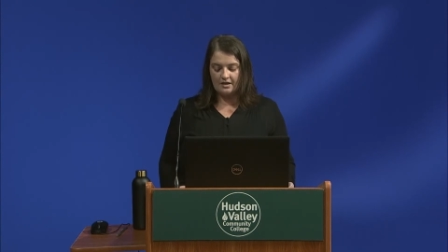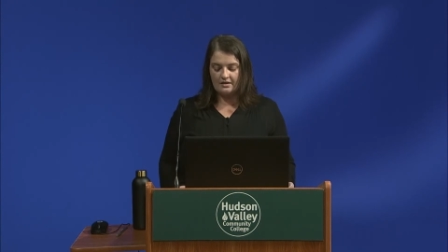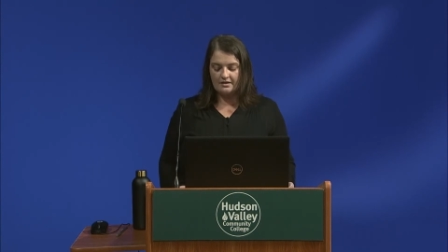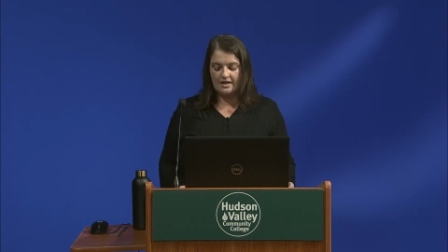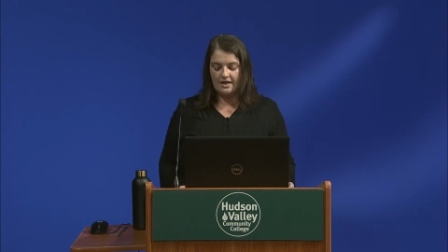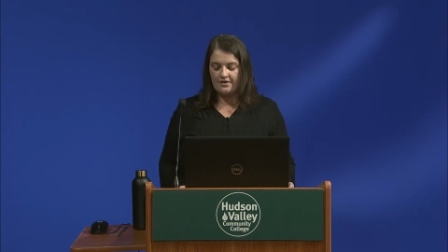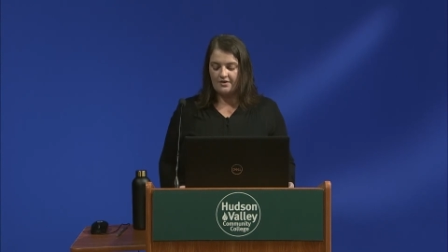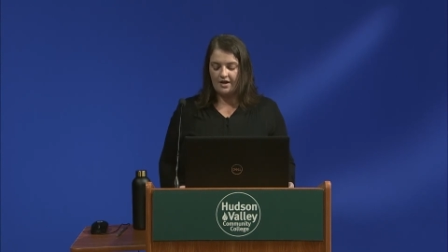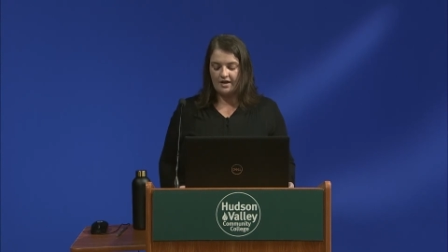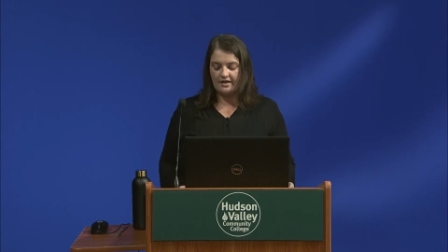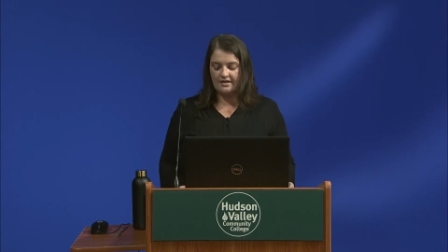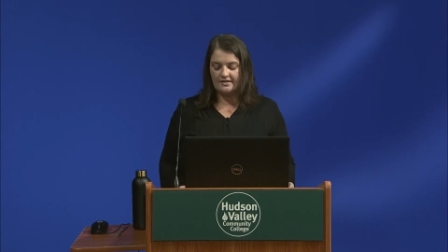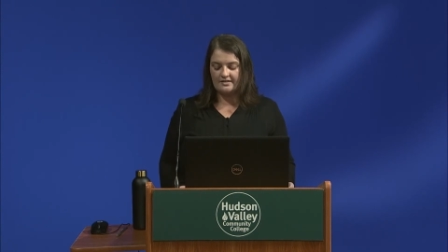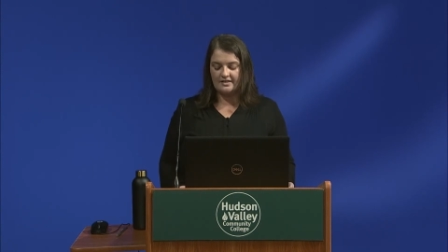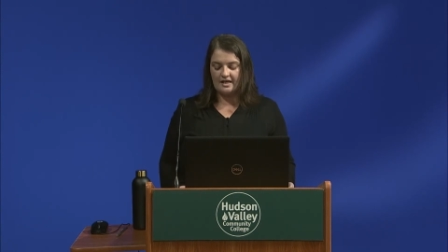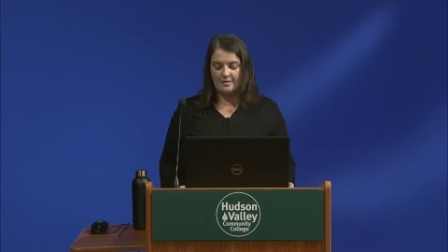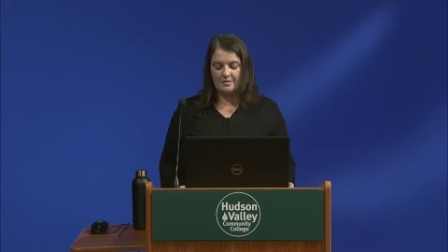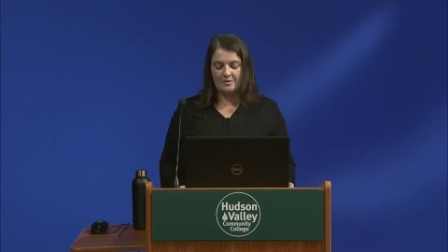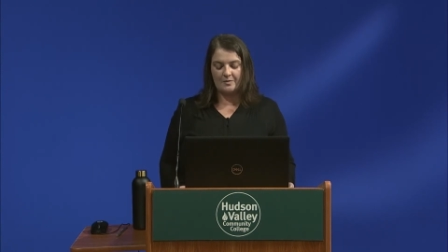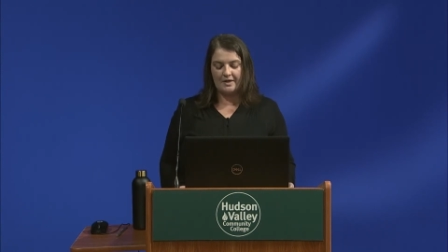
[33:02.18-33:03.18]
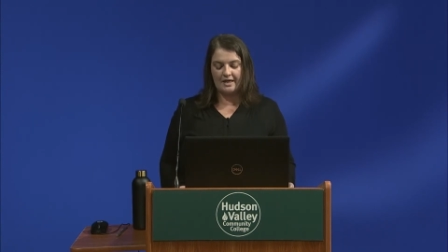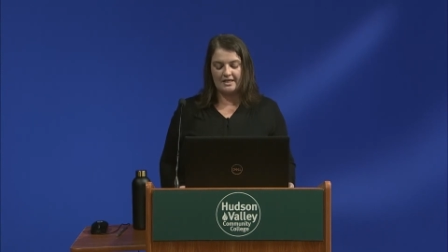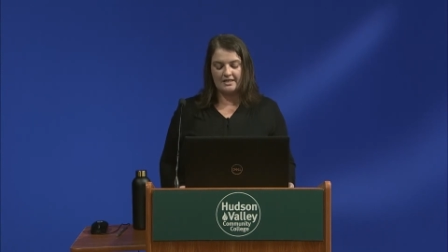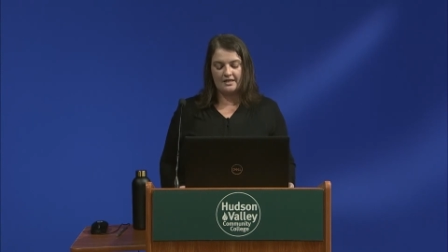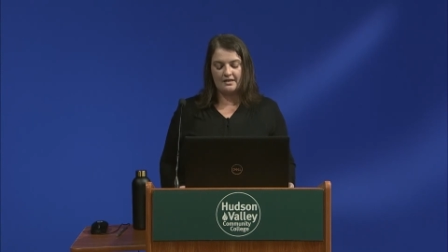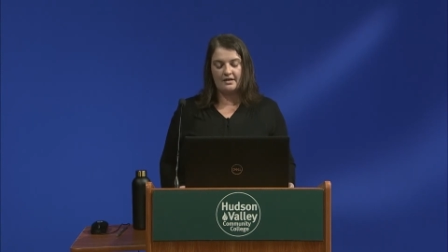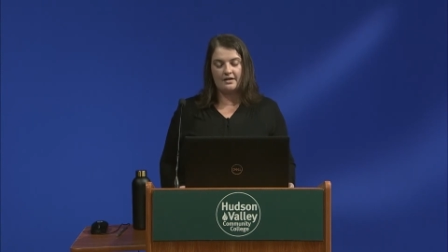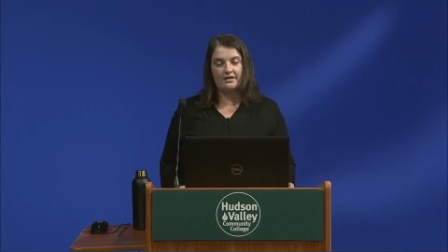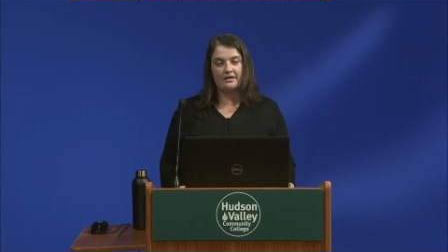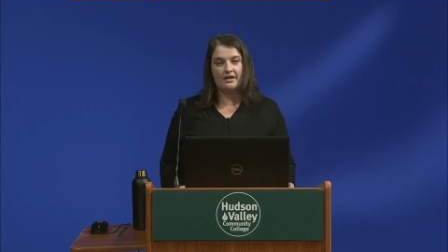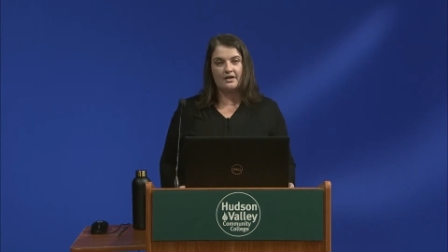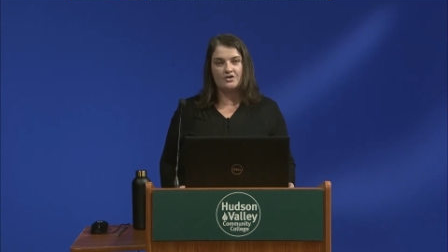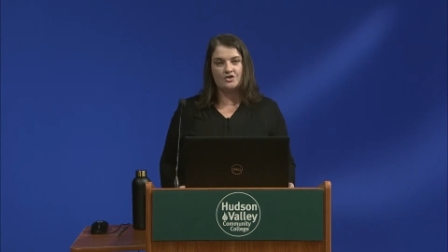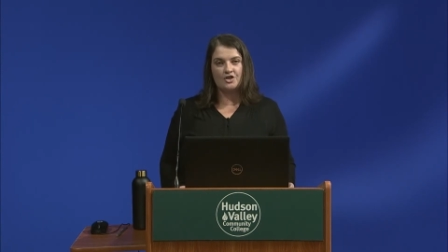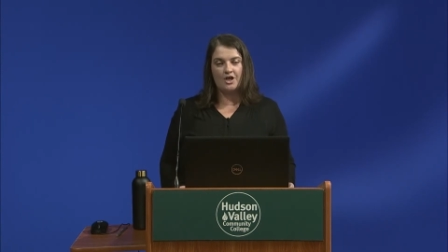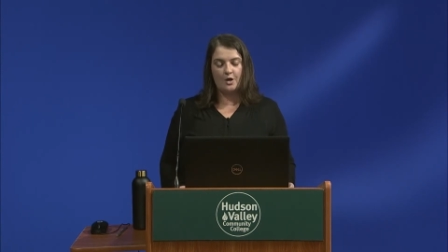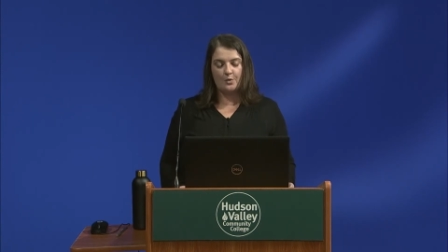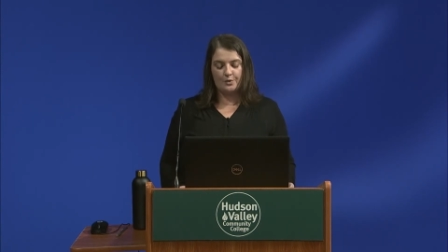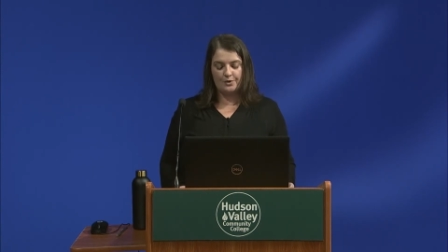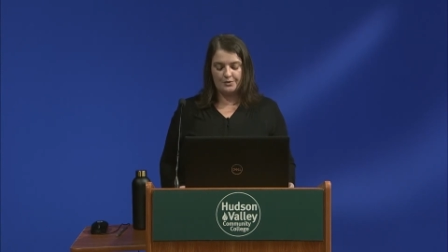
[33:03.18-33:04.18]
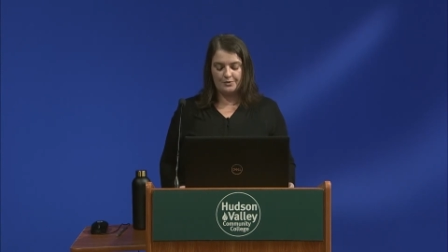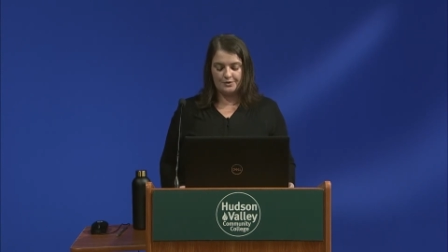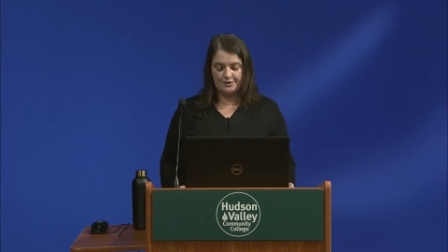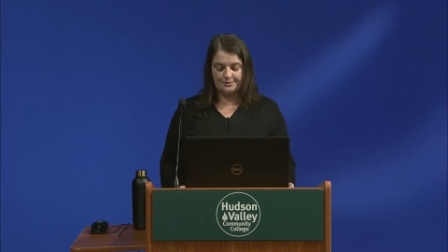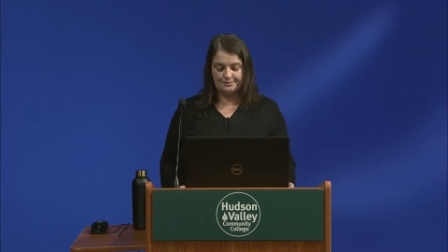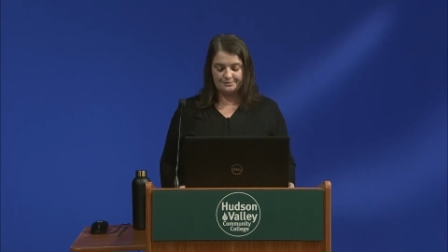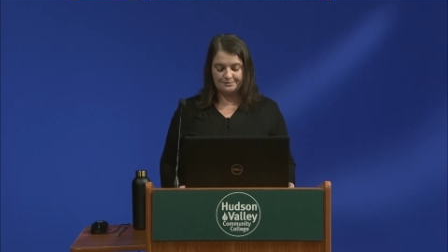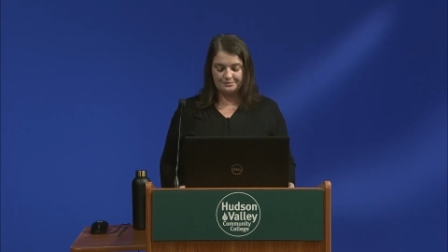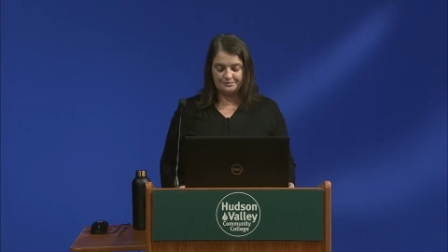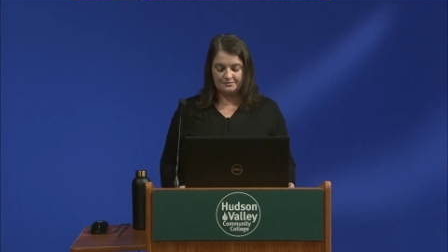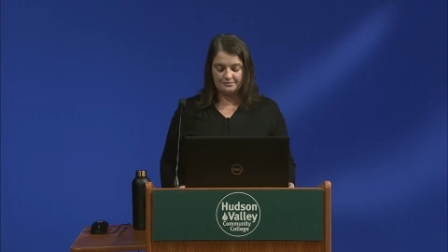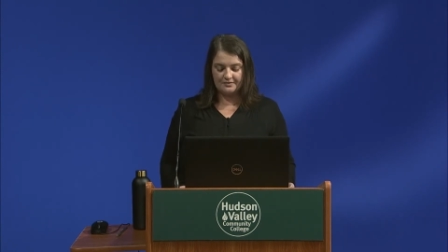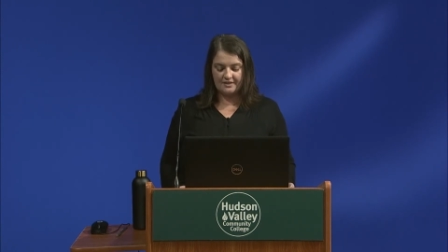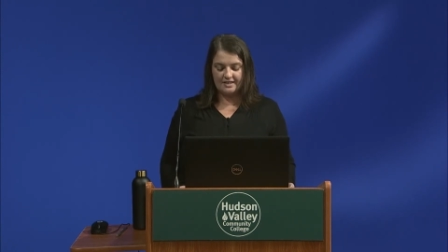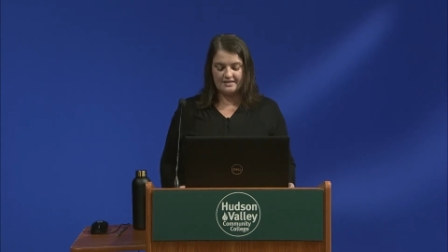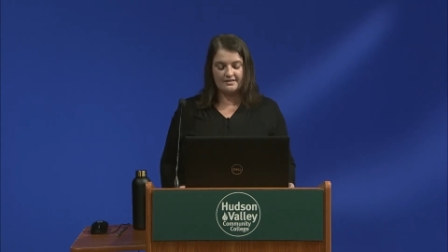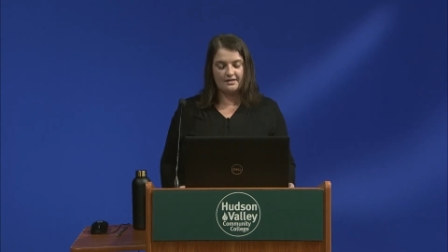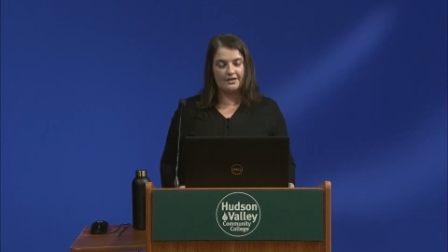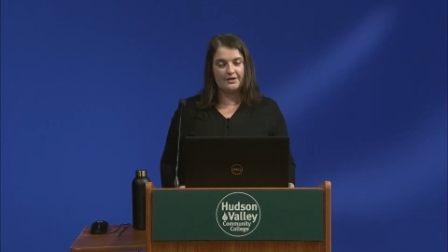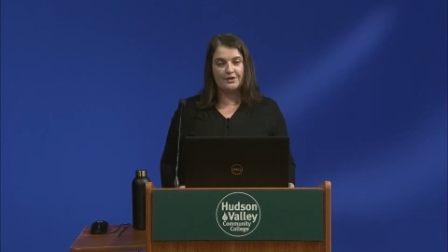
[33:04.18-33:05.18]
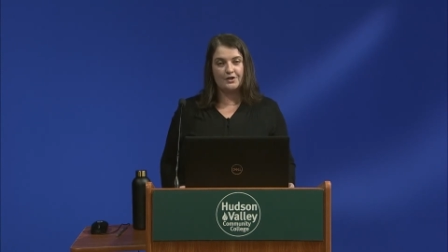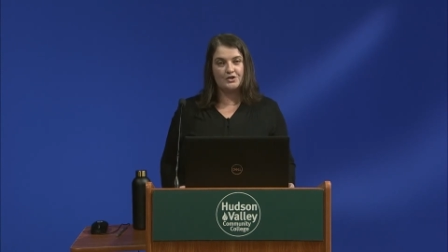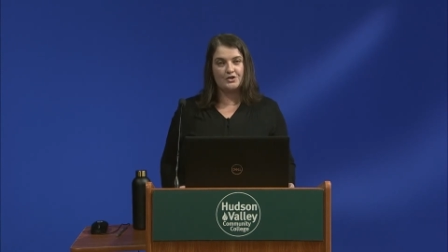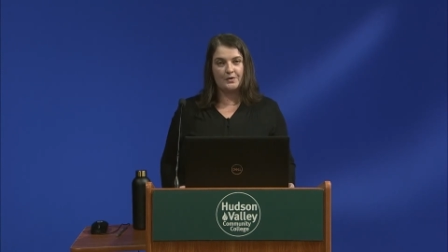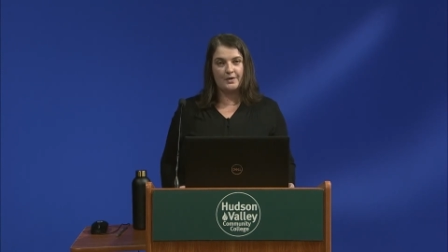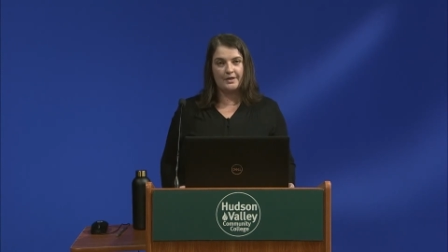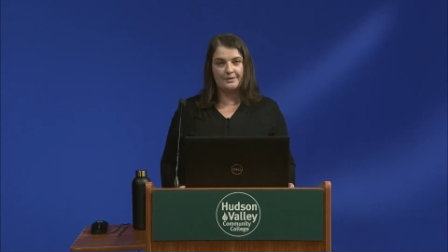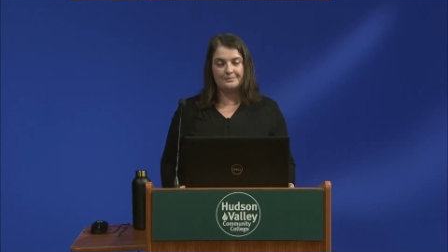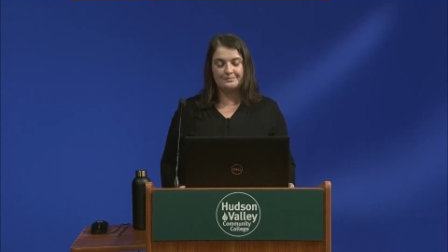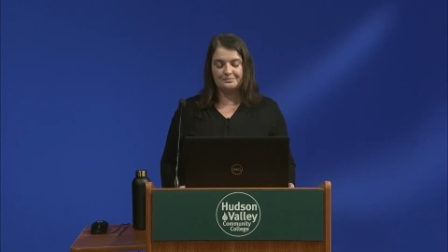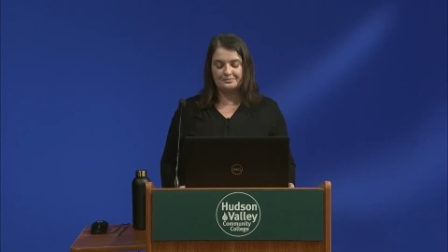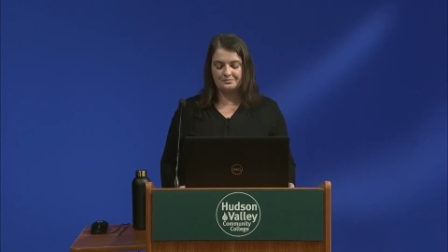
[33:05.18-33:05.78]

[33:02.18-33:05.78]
They are not going to slap a band aid on a gunshot wound. That's not going to do it.